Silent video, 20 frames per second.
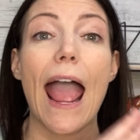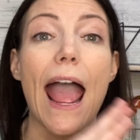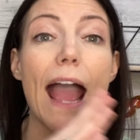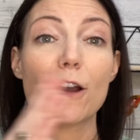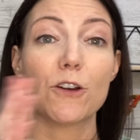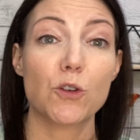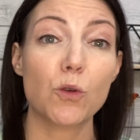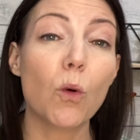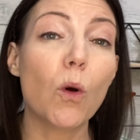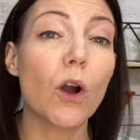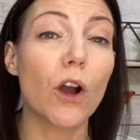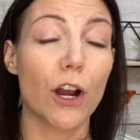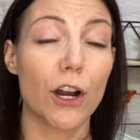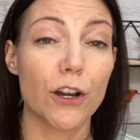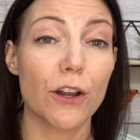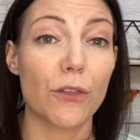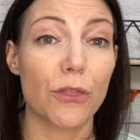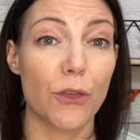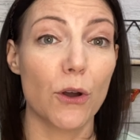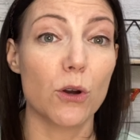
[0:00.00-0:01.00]

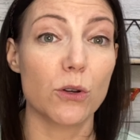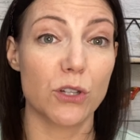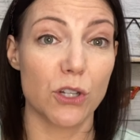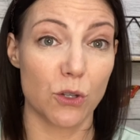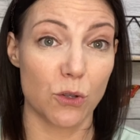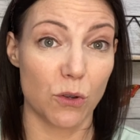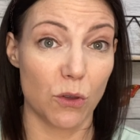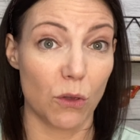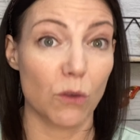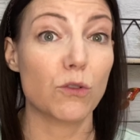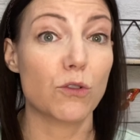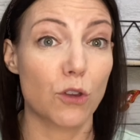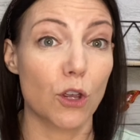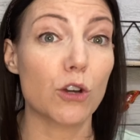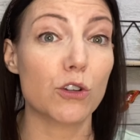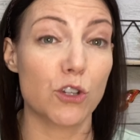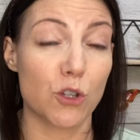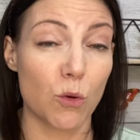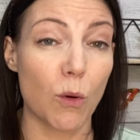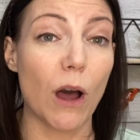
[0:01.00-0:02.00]
toward those
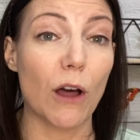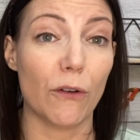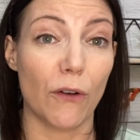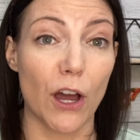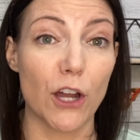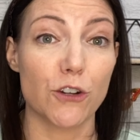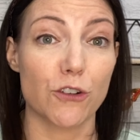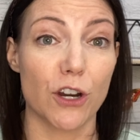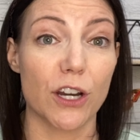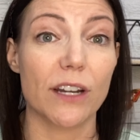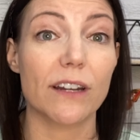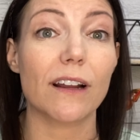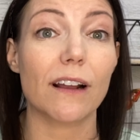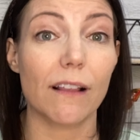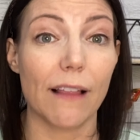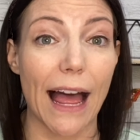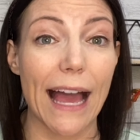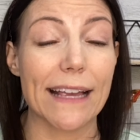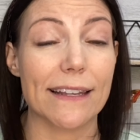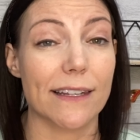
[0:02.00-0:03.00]
1,200
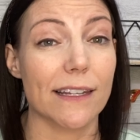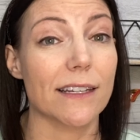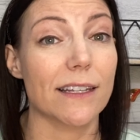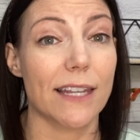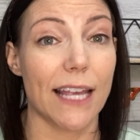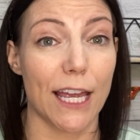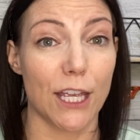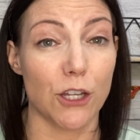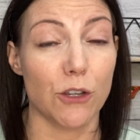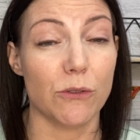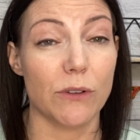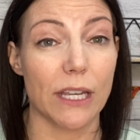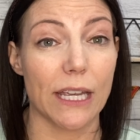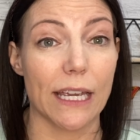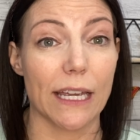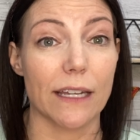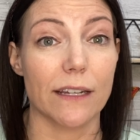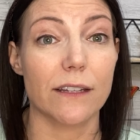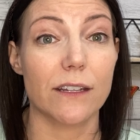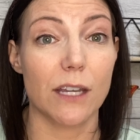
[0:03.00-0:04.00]
classes that you
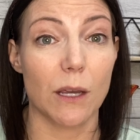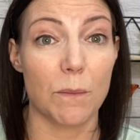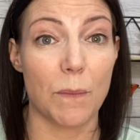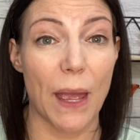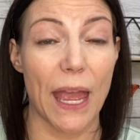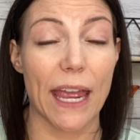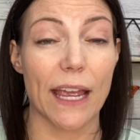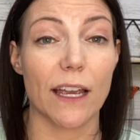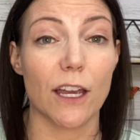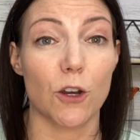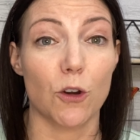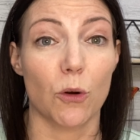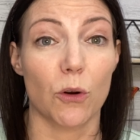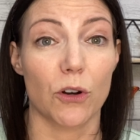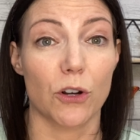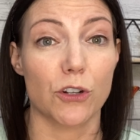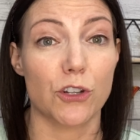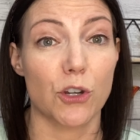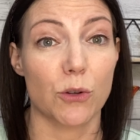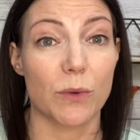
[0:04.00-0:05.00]
need to bank in
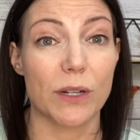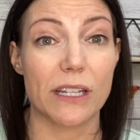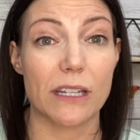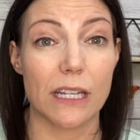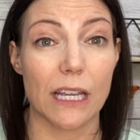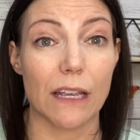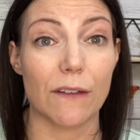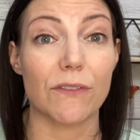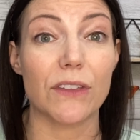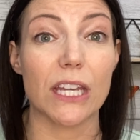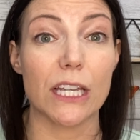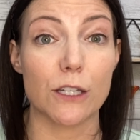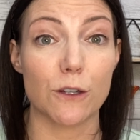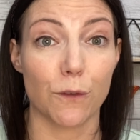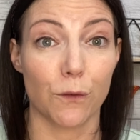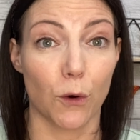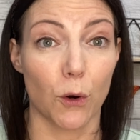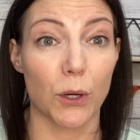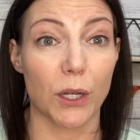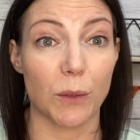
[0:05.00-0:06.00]
order to receive these
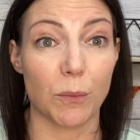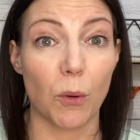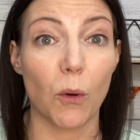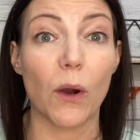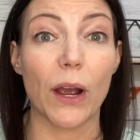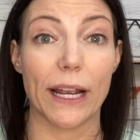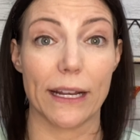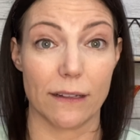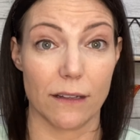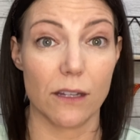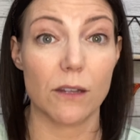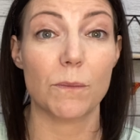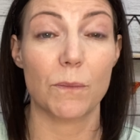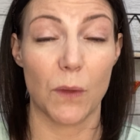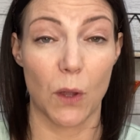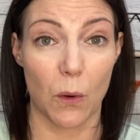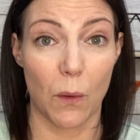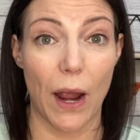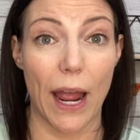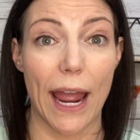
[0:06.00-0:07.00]
40 points,
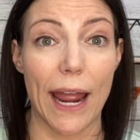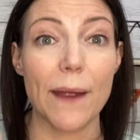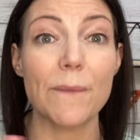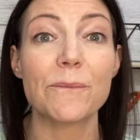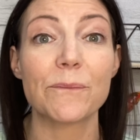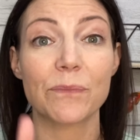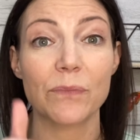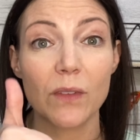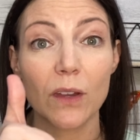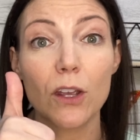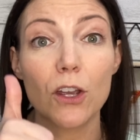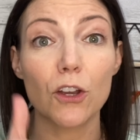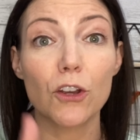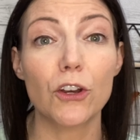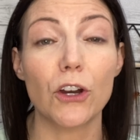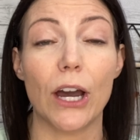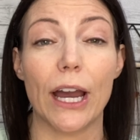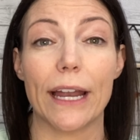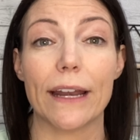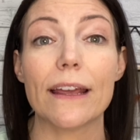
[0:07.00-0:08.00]
okay?
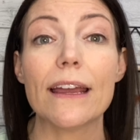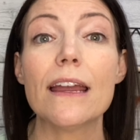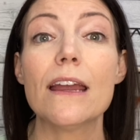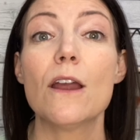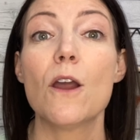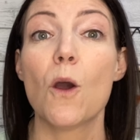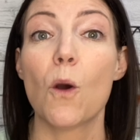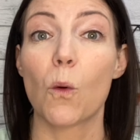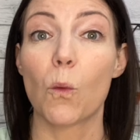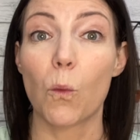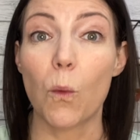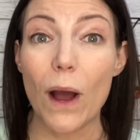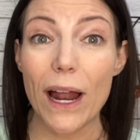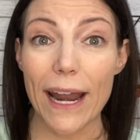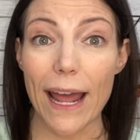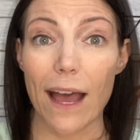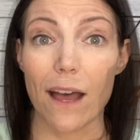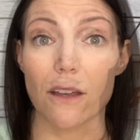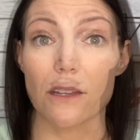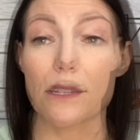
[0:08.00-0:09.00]
Good.
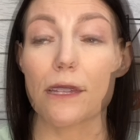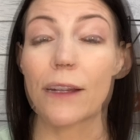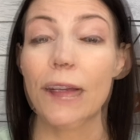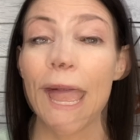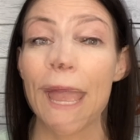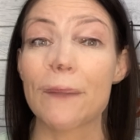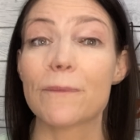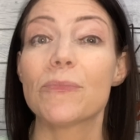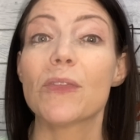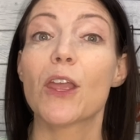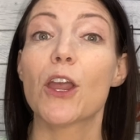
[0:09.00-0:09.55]
What else? Okay,